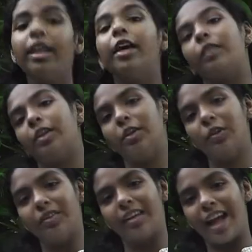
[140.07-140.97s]
There we
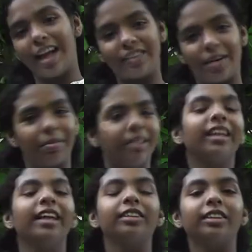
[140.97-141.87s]
go. A
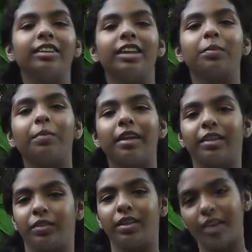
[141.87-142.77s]
trampoline just
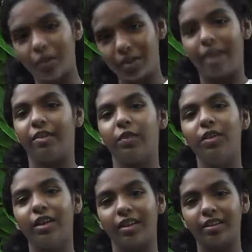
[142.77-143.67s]
explained to us how gravity
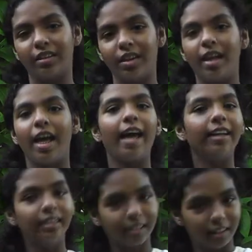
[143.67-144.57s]
works. And
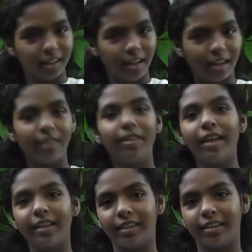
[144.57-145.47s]
indeed,
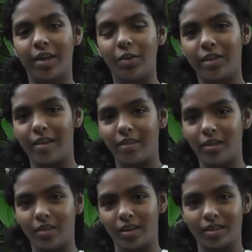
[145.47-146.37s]
that is how gravity
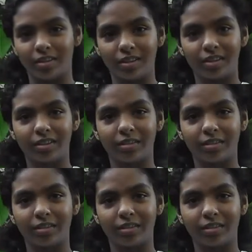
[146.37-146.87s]
works.